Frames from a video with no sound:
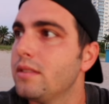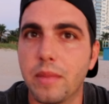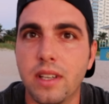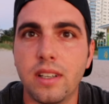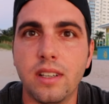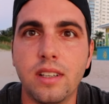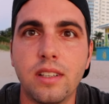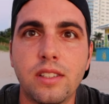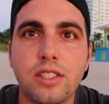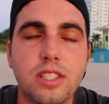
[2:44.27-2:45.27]
I'm
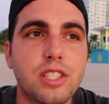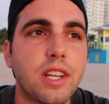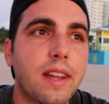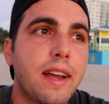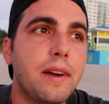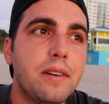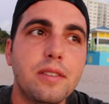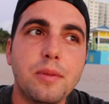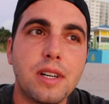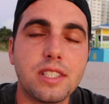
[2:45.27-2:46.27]
gonna just chill
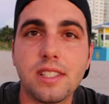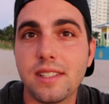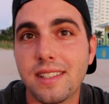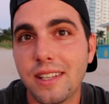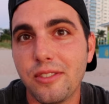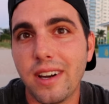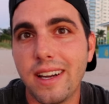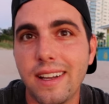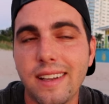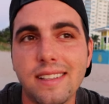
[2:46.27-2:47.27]
out, watch the
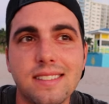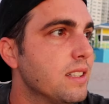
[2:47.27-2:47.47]
sunrise,